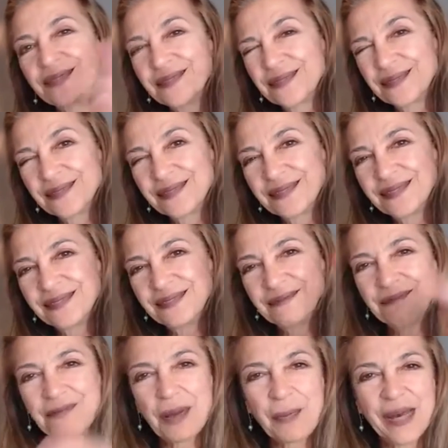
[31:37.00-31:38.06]

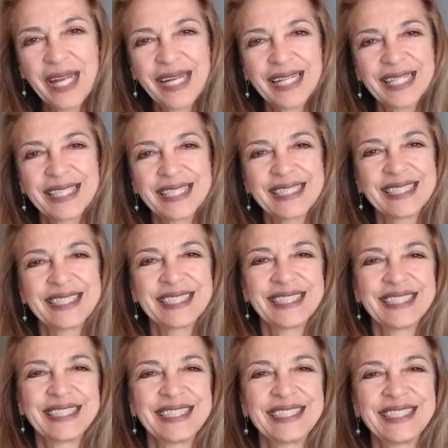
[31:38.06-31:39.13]

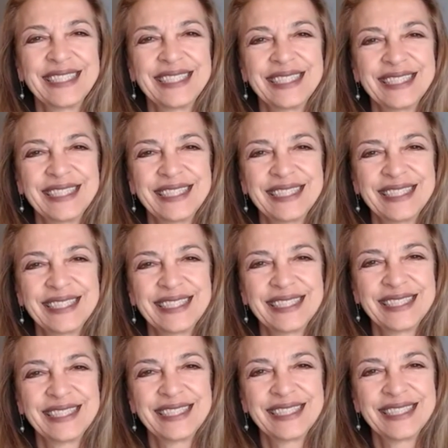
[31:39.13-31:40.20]

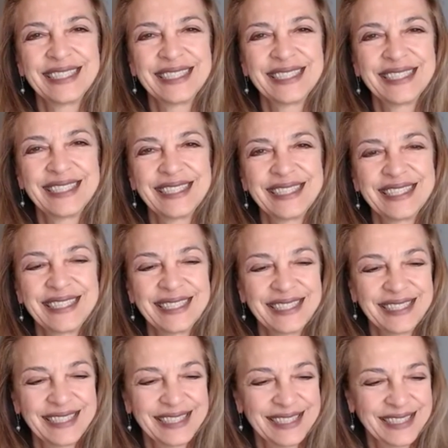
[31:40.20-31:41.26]

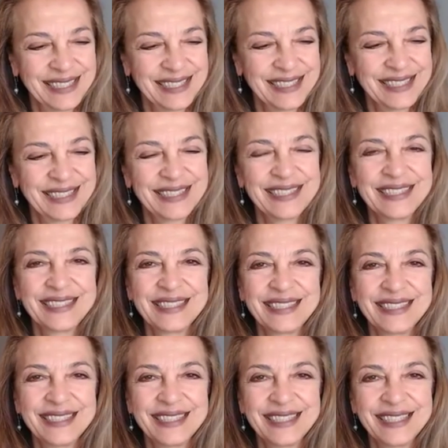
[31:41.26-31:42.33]

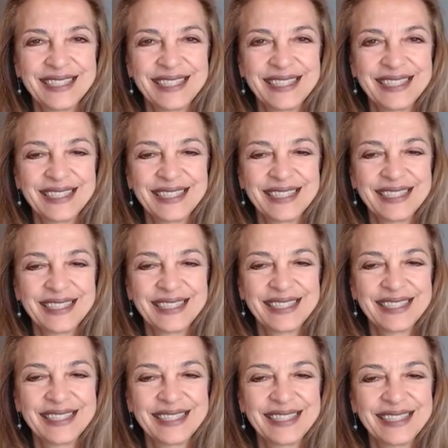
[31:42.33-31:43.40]

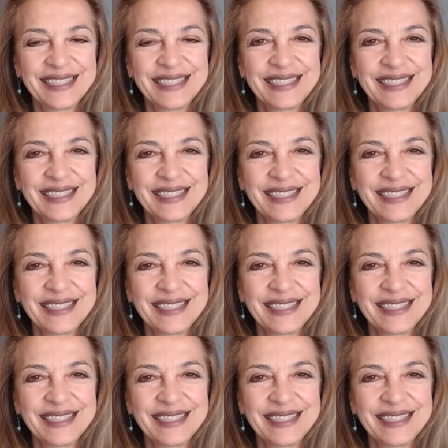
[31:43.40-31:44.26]
(silence)